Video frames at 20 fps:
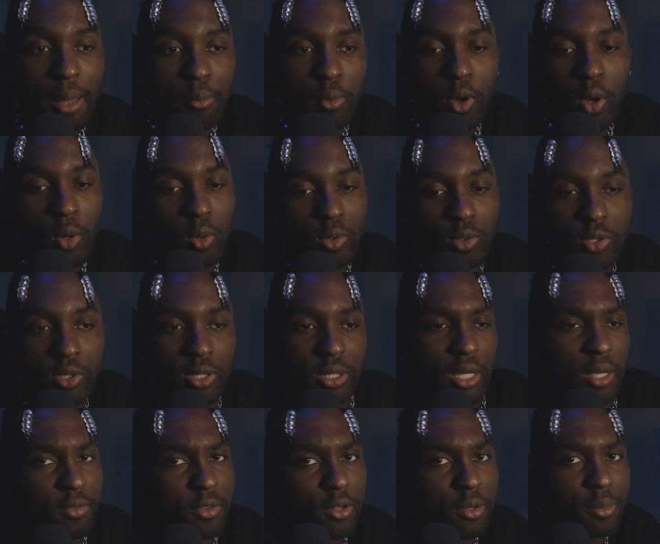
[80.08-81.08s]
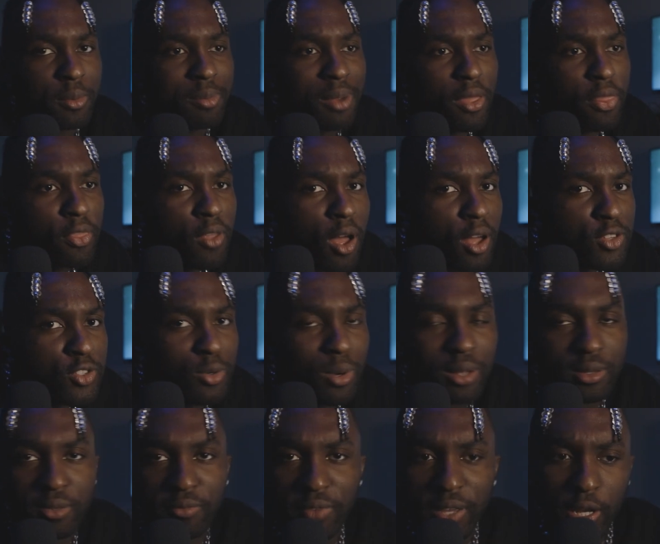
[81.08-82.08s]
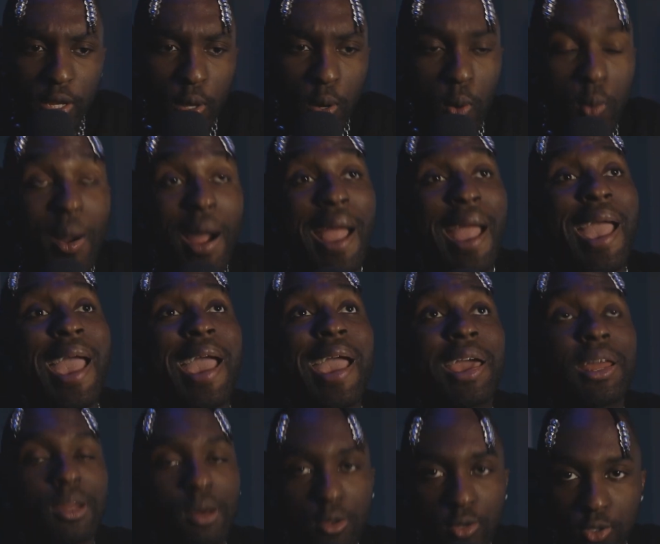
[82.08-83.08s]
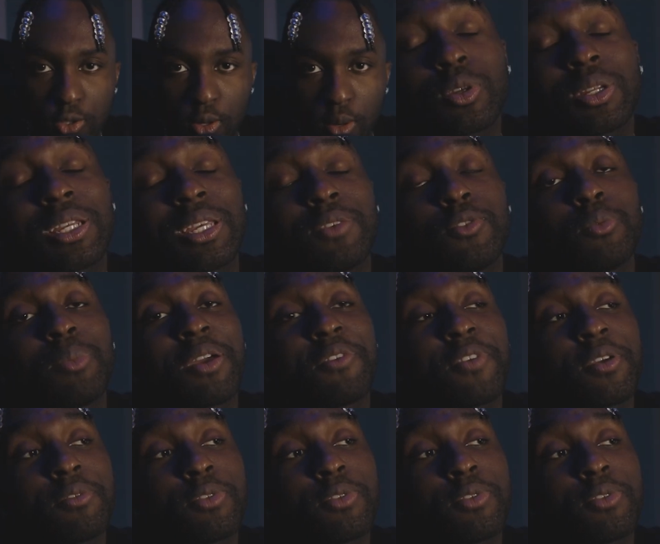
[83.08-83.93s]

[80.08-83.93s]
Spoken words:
I'm going to give a little bit of my thoughts throughout the video, and also I'm going to give you my